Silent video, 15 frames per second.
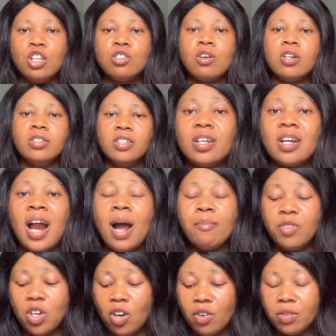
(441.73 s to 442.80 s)
so
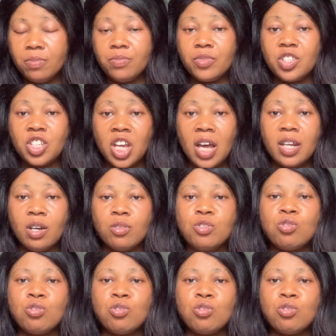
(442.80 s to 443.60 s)
harm your channel.